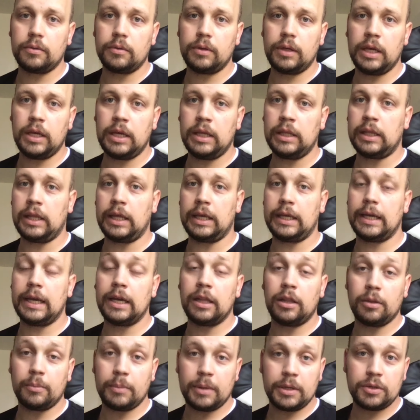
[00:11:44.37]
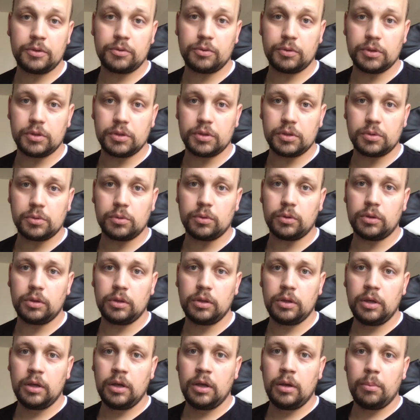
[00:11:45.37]
in like elementary school,
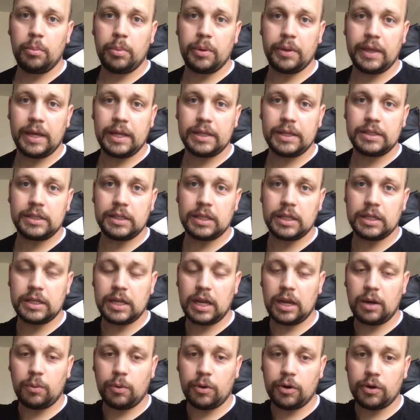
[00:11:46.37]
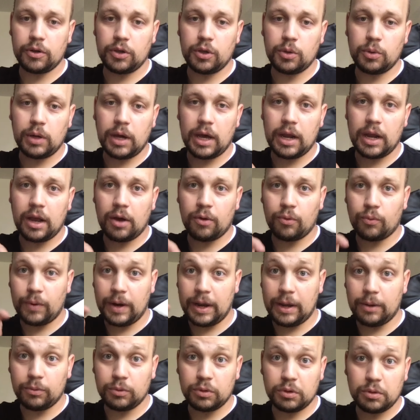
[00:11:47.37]
but that's in the day where you got a
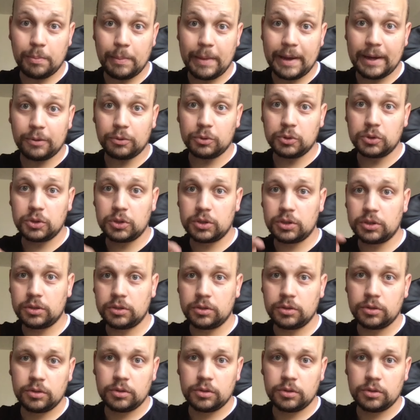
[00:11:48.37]
round mouse